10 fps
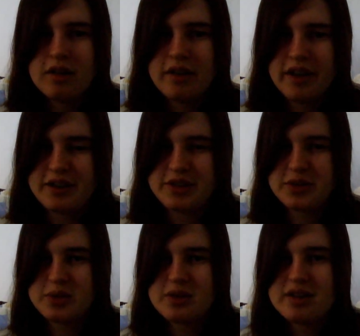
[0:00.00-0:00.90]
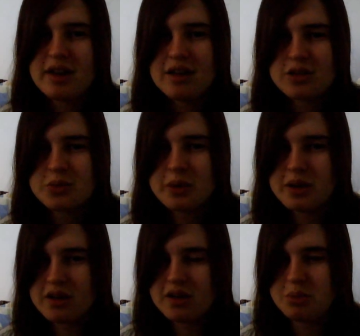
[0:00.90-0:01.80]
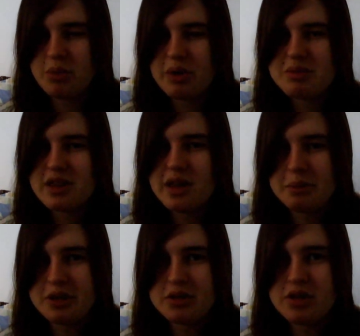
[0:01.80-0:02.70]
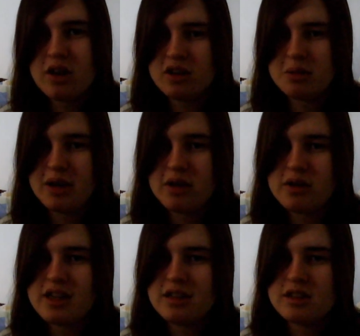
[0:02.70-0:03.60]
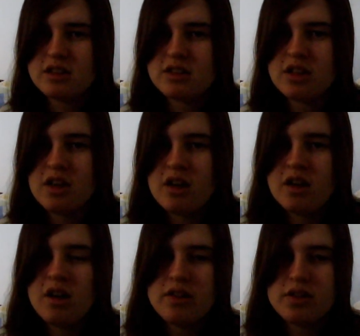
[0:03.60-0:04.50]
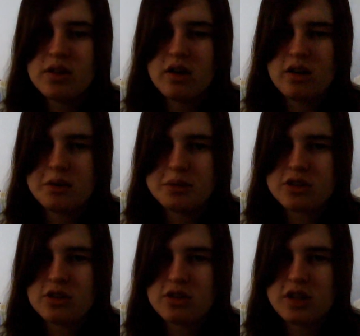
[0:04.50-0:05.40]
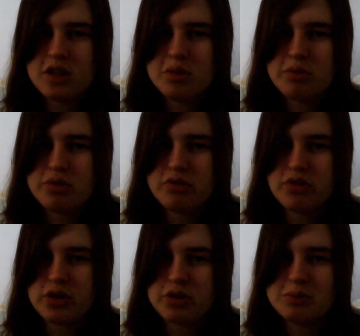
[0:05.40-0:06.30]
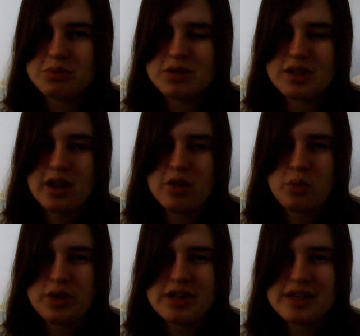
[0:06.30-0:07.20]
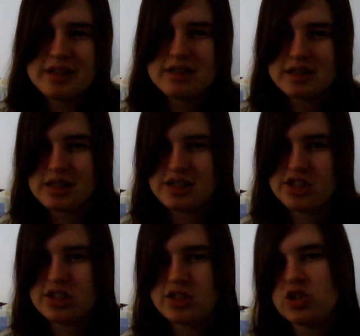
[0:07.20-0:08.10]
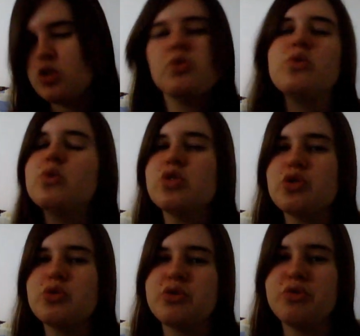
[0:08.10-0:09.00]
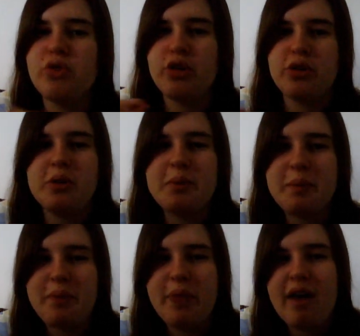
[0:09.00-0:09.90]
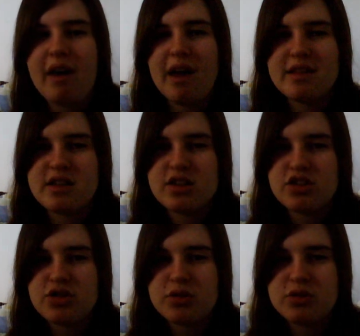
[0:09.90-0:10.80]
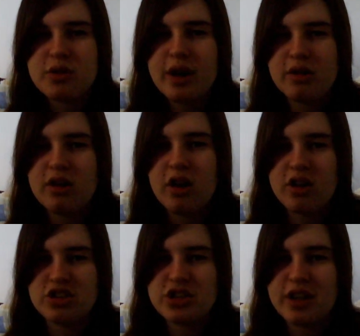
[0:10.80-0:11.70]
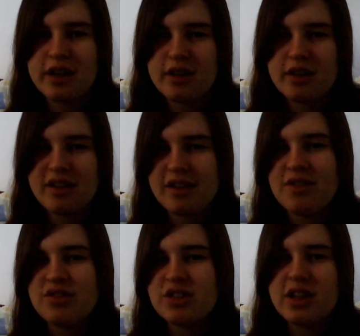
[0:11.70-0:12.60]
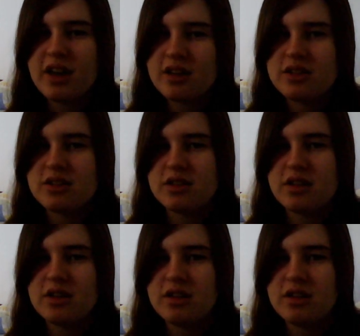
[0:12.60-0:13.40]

Okay, so the next website I'm going to talk about is it's called Hebrew Verbs, and what it is you choose a verb, and then it shows you how to conjugate it in every tense,